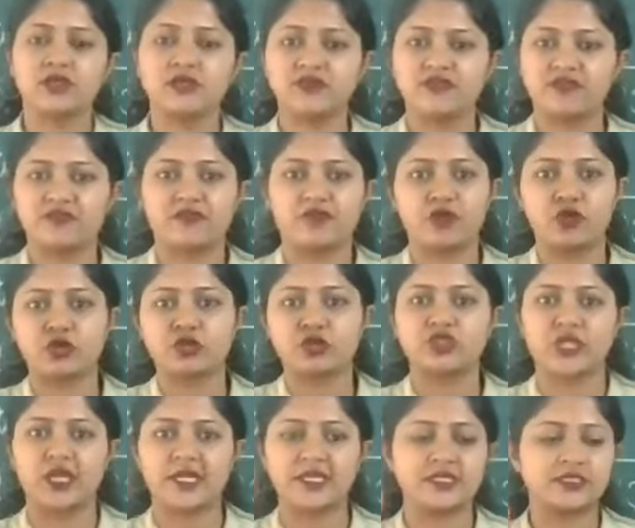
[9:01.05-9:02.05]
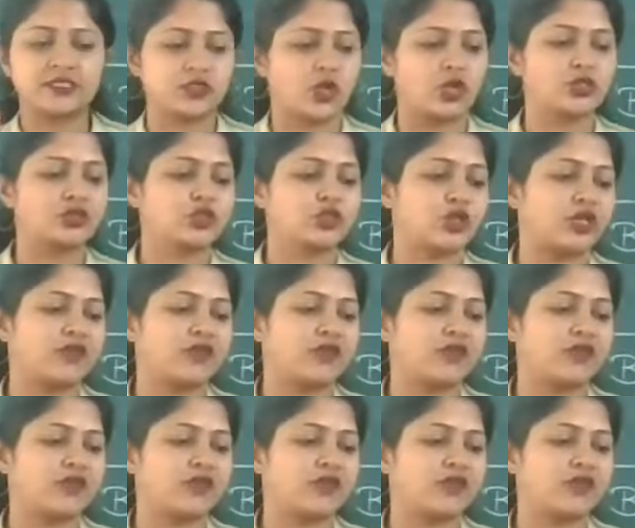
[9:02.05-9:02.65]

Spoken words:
The food chain is also